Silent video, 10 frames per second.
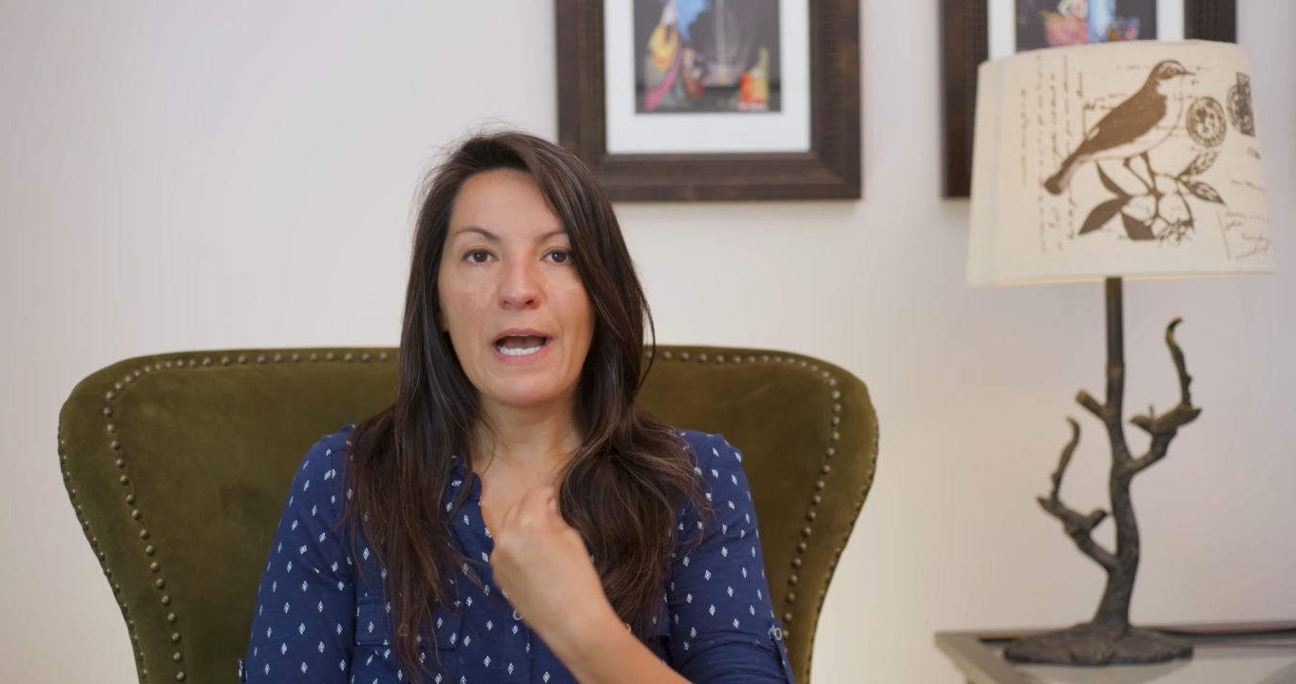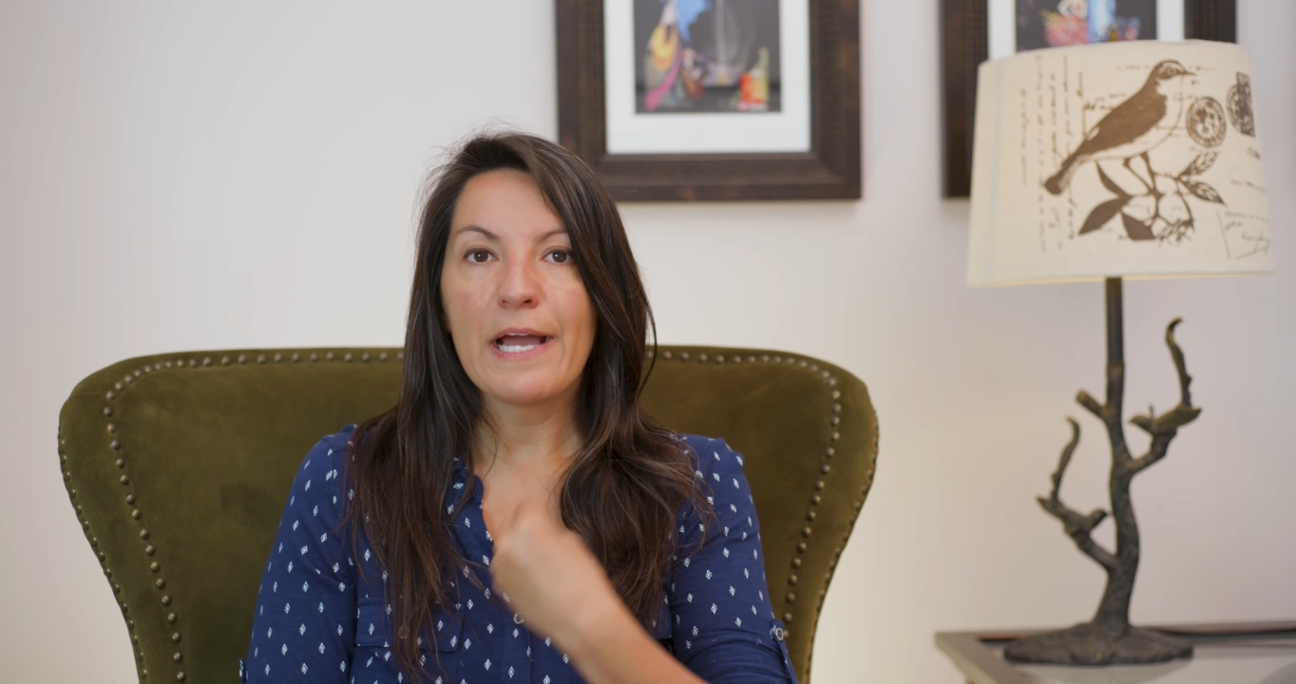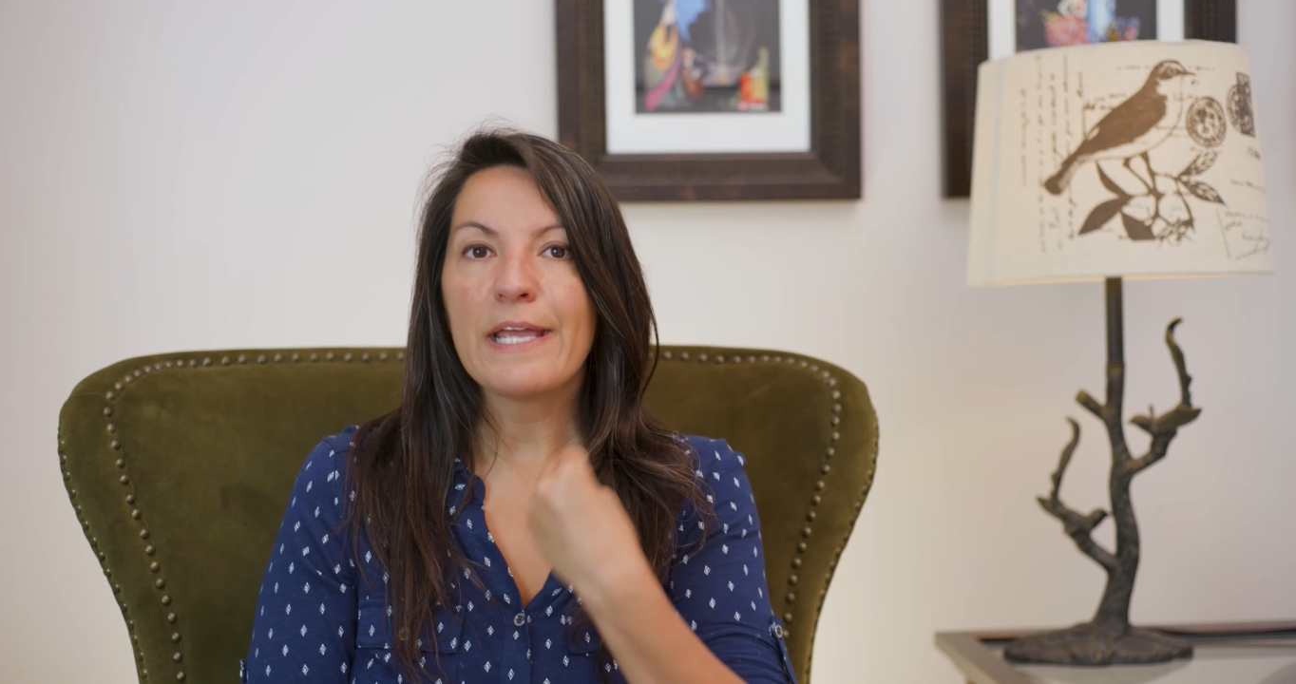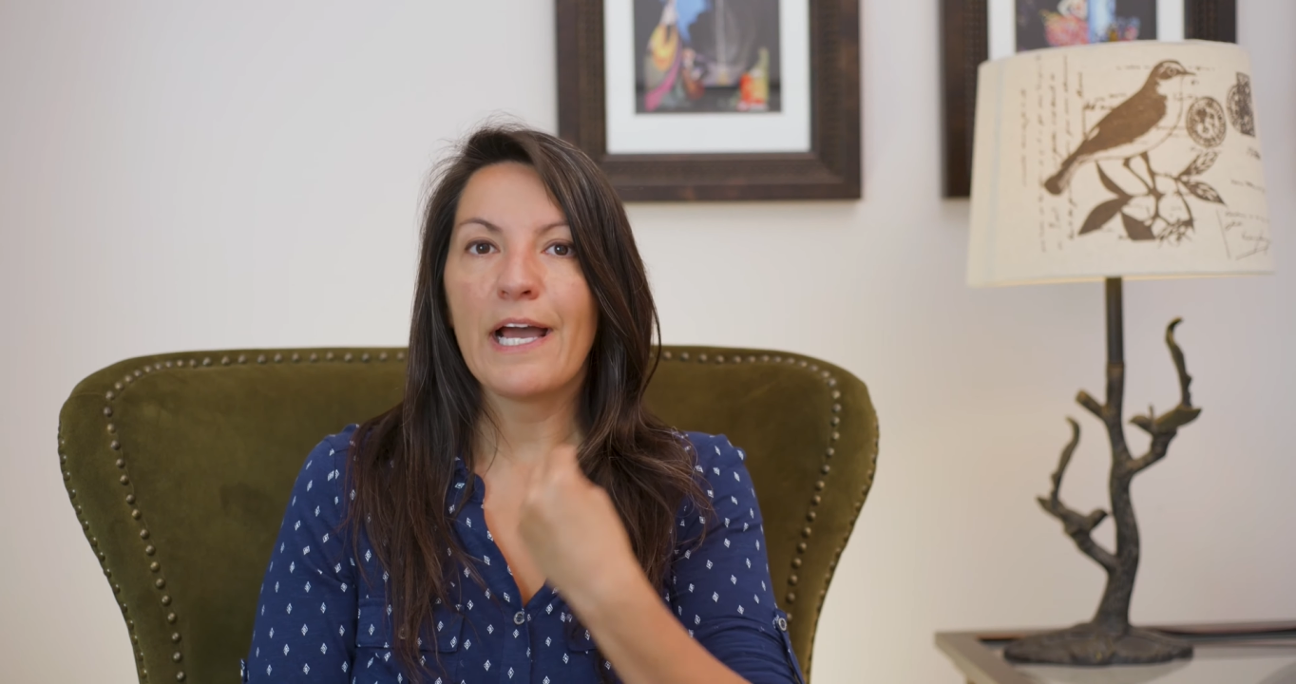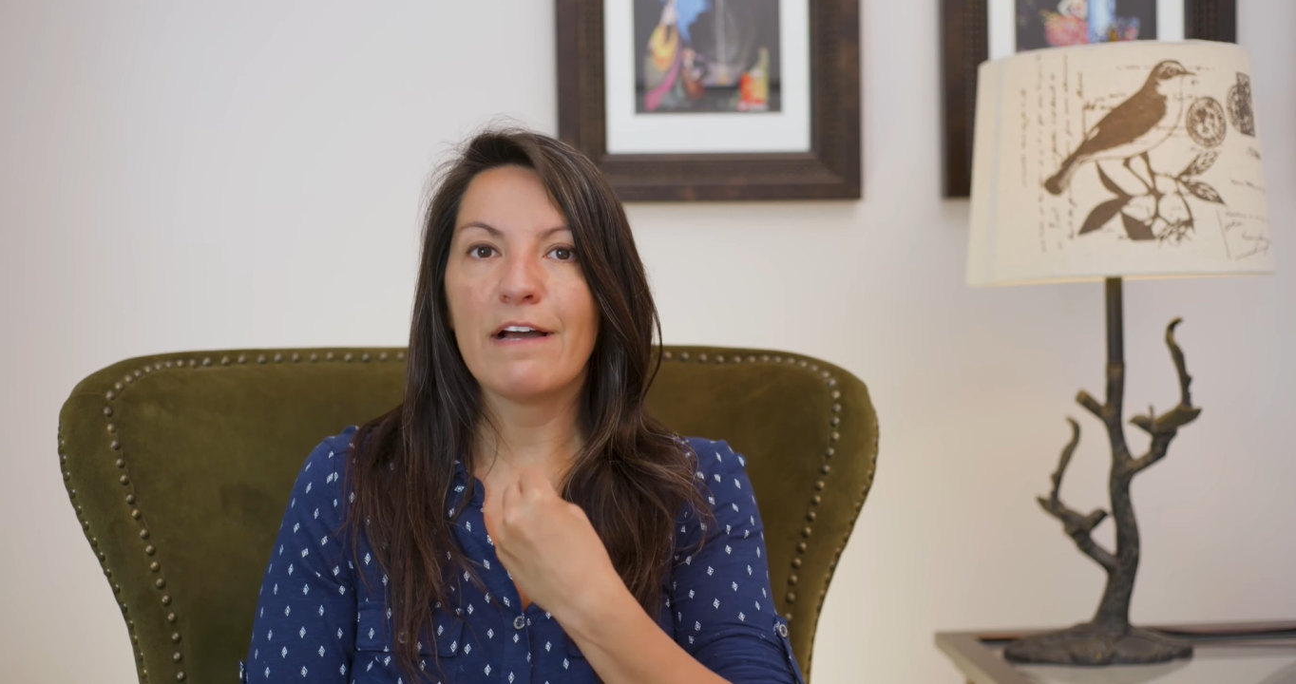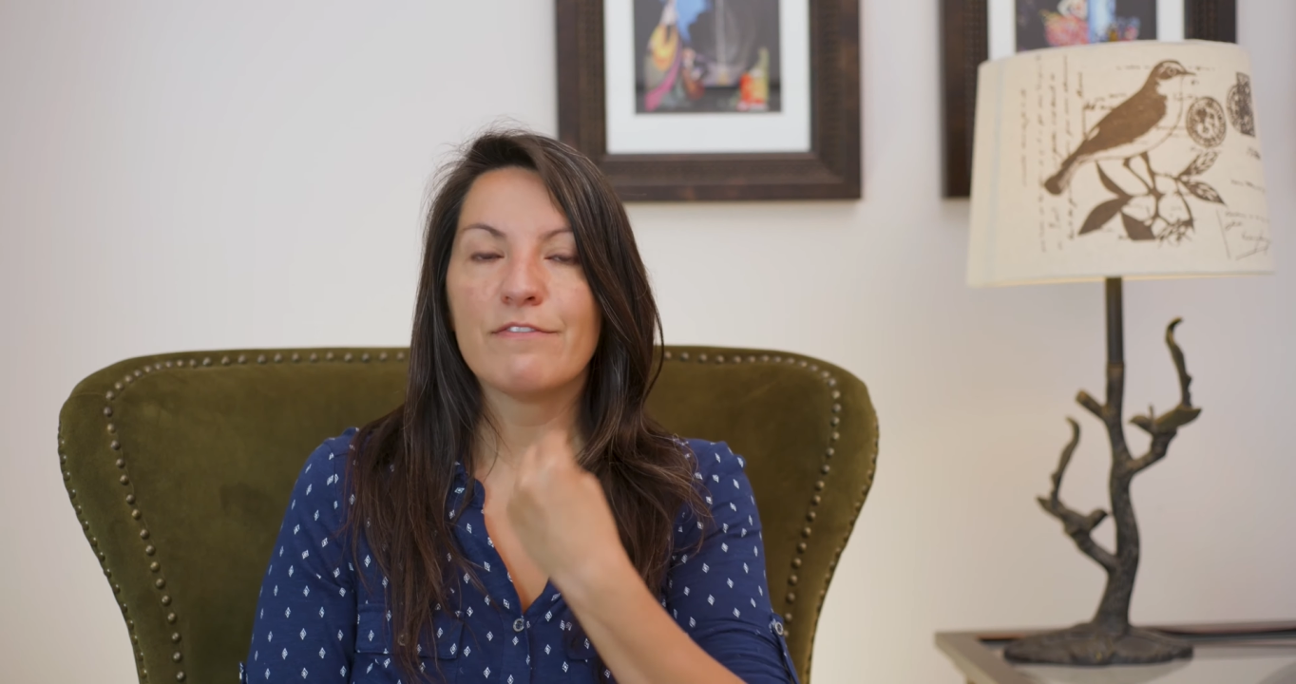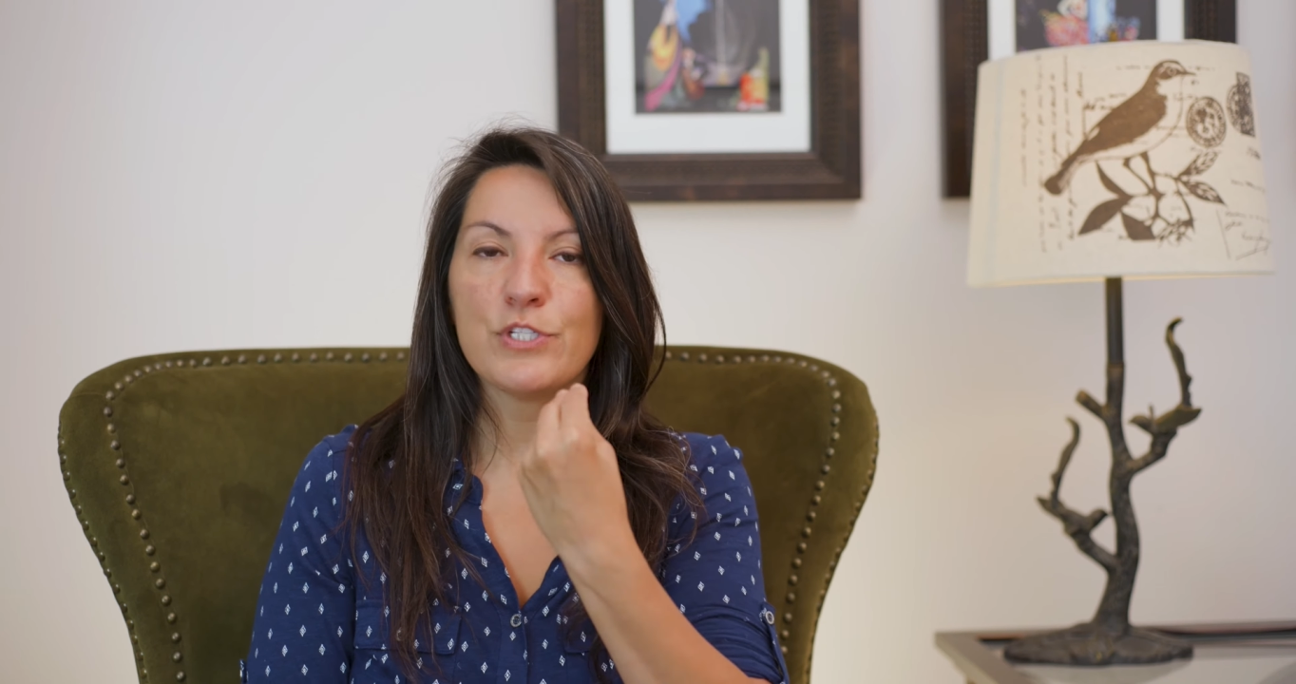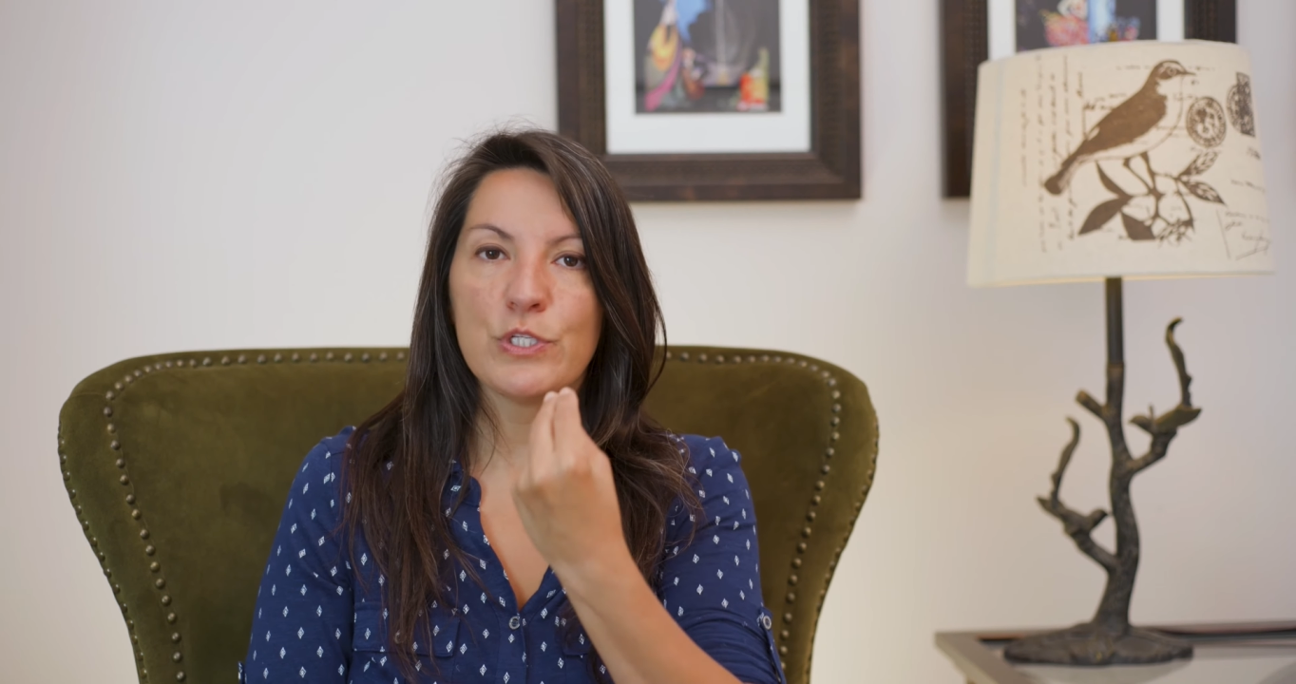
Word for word: I have